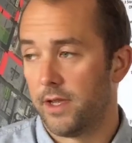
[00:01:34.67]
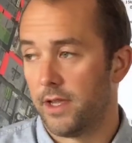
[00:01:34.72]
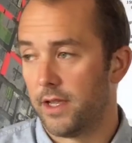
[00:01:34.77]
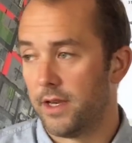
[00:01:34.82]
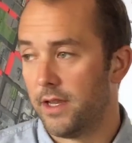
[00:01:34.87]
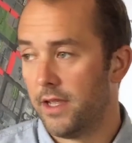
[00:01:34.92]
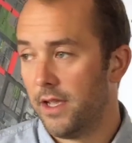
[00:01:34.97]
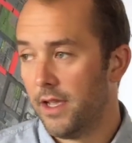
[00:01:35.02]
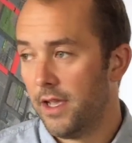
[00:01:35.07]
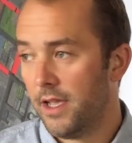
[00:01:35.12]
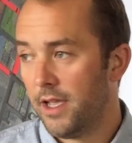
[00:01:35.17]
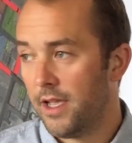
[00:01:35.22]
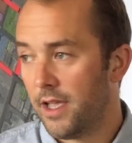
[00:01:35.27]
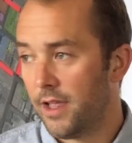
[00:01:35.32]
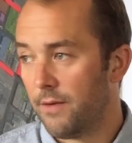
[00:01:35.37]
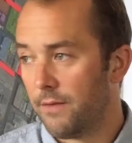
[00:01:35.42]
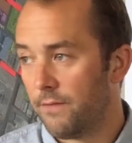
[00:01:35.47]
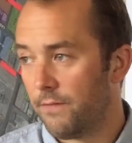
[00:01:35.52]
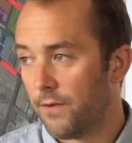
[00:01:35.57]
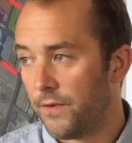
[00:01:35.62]
And,
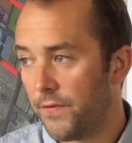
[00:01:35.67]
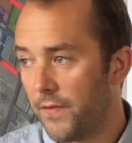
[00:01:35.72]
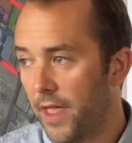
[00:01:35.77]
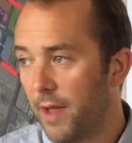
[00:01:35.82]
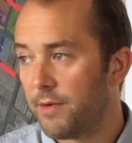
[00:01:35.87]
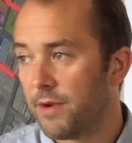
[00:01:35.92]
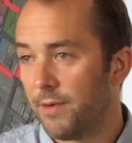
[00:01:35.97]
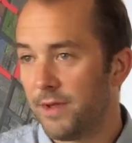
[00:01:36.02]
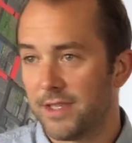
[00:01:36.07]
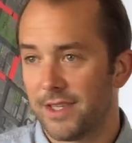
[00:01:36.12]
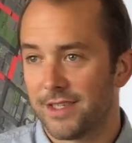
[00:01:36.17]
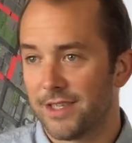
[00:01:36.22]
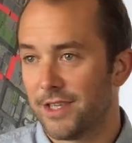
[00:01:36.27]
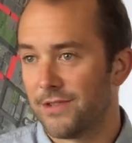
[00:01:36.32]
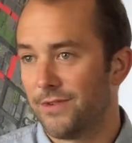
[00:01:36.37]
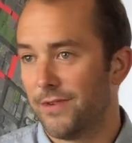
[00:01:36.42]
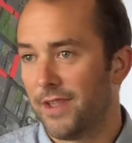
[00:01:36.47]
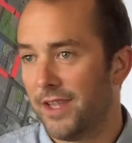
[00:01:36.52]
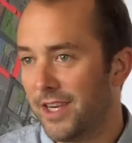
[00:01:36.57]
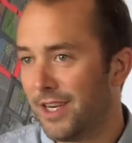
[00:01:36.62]
and for them to be
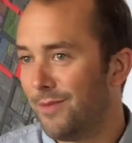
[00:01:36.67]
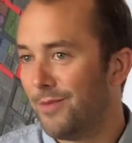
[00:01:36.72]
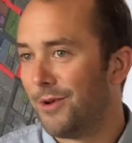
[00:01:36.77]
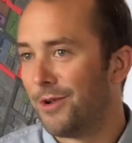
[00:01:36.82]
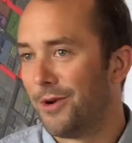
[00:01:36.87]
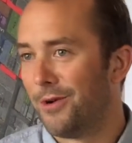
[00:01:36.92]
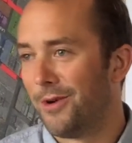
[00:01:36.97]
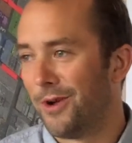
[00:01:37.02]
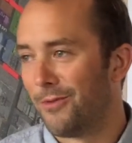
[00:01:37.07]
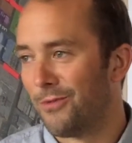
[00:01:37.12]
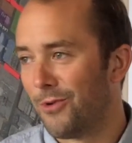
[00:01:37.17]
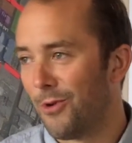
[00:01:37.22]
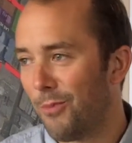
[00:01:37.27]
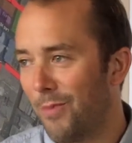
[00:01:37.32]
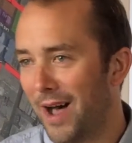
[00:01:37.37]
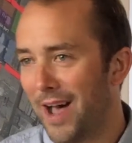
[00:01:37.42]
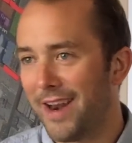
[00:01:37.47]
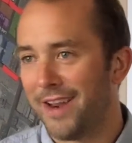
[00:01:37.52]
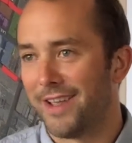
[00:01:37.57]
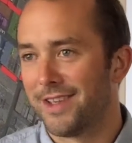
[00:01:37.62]
successful, they need to build a, a
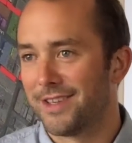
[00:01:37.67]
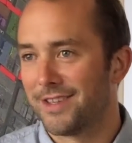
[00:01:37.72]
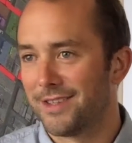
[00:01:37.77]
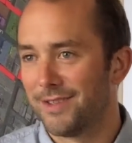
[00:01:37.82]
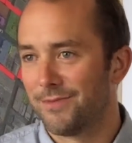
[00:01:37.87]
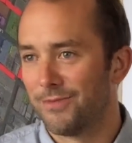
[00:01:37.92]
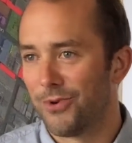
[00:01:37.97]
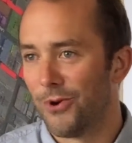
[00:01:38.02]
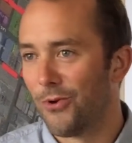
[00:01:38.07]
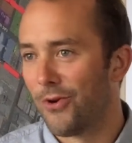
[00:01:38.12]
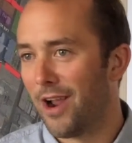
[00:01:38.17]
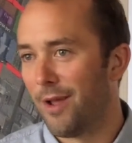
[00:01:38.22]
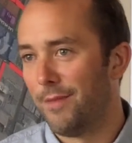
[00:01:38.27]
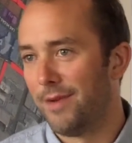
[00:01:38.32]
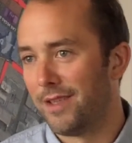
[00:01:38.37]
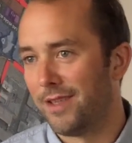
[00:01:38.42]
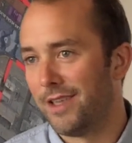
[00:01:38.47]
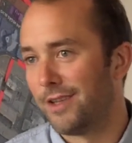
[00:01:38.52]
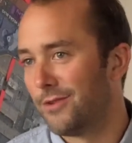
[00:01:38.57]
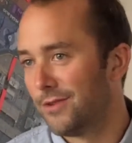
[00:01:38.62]
robotics programming
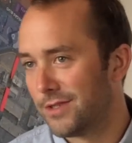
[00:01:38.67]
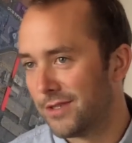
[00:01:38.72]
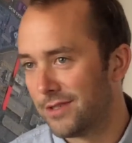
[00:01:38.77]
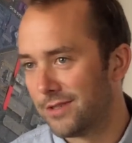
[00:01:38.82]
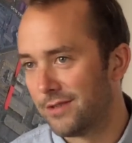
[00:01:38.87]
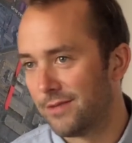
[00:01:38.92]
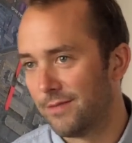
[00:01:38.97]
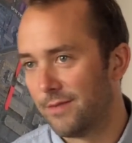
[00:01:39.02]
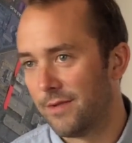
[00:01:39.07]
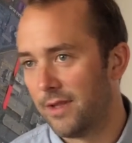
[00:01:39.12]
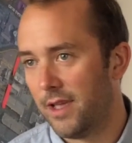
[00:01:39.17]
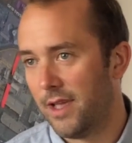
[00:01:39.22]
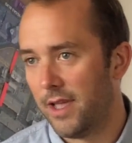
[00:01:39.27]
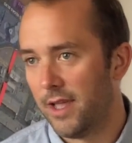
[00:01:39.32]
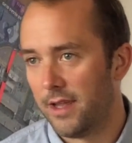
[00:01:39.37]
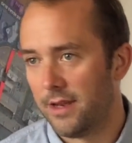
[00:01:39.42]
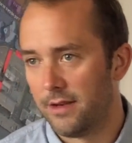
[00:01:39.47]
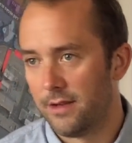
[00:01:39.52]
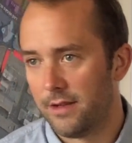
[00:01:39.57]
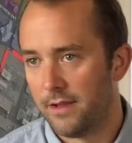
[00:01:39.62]
ecosystem,
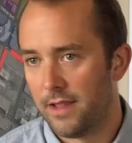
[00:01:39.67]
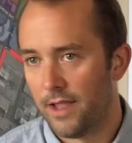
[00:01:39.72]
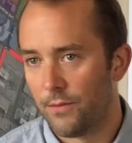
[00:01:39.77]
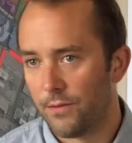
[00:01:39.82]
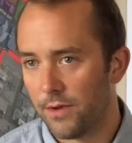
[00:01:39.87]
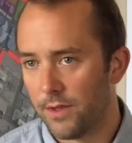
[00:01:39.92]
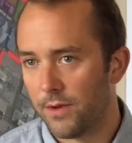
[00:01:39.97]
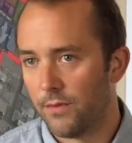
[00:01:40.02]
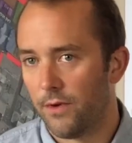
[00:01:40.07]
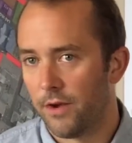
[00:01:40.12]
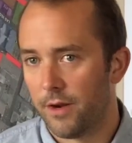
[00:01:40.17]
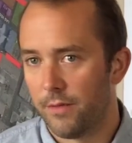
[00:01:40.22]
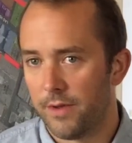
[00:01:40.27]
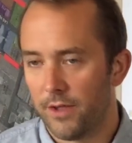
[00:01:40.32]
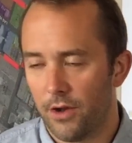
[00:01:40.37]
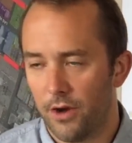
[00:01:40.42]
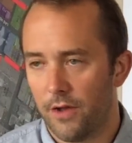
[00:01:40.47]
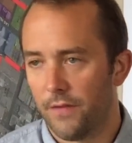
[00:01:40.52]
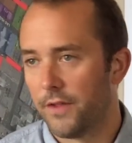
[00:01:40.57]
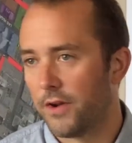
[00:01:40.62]
and they really want to be
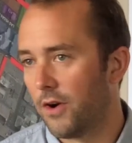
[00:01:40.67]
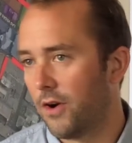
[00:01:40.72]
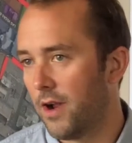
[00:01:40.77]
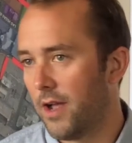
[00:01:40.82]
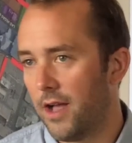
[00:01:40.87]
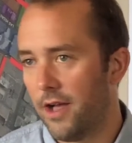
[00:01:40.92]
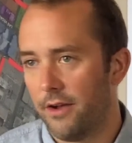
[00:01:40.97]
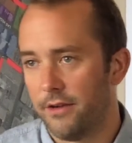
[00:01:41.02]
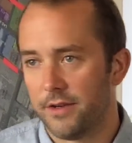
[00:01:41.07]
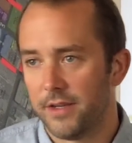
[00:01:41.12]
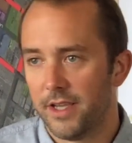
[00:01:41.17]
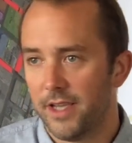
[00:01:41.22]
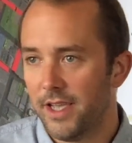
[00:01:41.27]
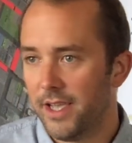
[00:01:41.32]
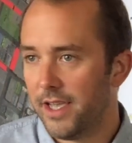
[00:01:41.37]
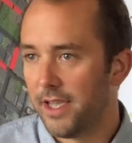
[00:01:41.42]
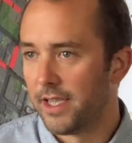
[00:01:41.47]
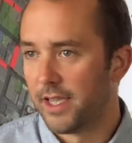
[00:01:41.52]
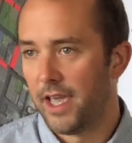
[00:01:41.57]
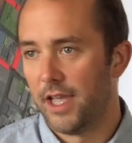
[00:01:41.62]
on the ground
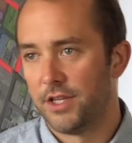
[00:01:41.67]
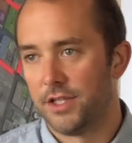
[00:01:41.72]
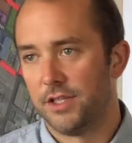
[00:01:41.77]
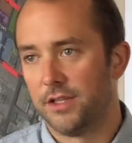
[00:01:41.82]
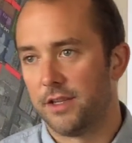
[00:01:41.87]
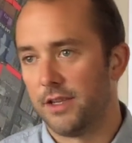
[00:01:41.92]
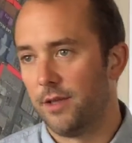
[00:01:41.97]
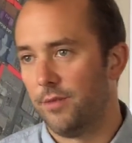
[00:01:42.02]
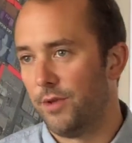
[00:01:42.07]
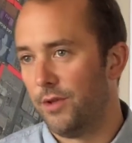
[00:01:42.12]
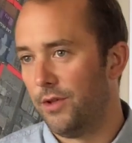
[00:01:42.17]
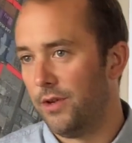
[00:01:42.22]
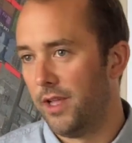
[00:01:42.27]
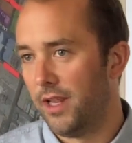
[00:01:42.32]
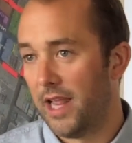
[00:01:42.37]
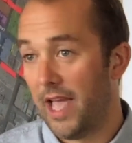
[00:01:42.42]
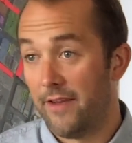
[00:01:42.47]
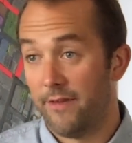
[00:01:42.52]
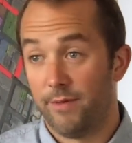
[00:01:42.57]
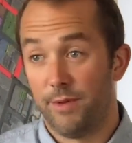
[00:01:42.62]
engage in the community and
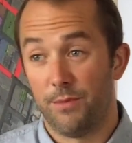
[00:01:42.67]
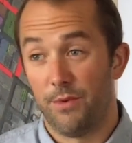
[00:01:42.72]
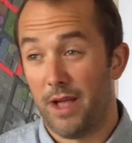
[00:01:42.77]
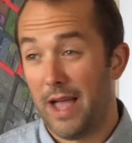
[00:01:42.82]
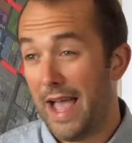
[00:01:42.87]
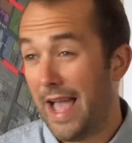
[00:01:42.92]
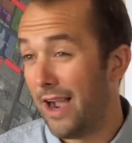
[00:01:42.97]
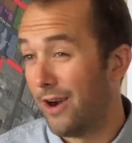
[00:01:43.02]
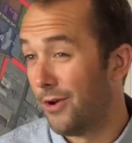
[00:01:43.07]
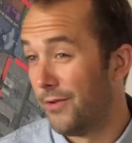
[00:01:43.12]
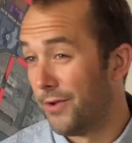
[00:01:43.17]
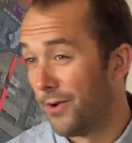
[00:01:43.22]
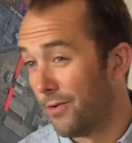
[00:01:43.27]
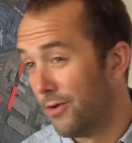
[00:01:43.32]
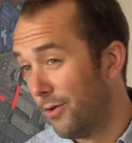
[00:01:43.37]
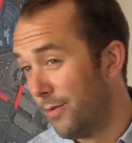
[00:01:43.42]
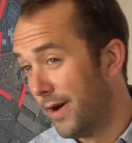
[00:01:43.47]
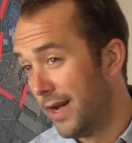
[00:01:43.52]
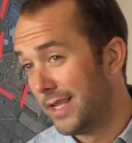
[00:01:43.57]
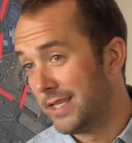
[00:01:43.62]
having people hack on their
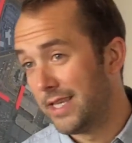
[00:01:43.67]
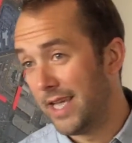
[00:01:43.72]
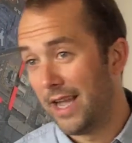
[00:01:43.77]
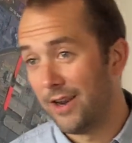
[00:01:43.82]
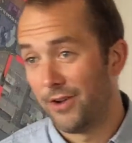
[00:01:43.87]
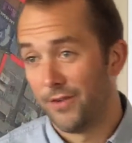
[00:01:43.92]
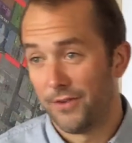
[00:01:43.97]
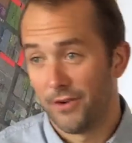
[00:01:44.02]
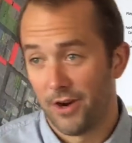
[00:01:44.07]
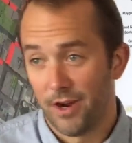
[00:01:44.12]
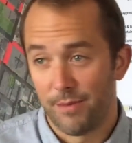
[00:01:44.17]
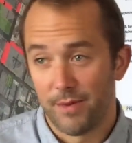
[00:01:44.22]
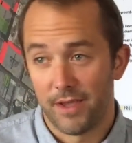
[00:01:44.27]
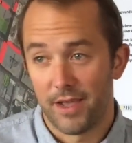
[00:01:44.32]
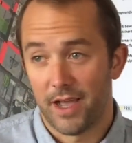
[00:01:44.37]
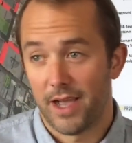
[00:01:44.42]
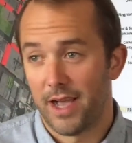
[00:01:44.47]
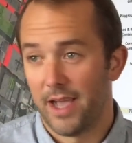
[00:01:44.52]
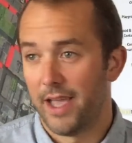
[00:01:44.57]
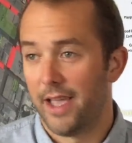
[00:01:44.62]
robots, hack on their
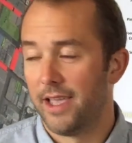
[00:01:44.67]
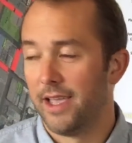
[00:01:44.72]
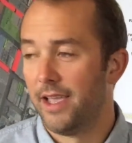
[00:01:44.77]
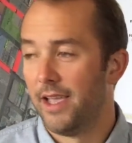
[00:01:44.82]
API.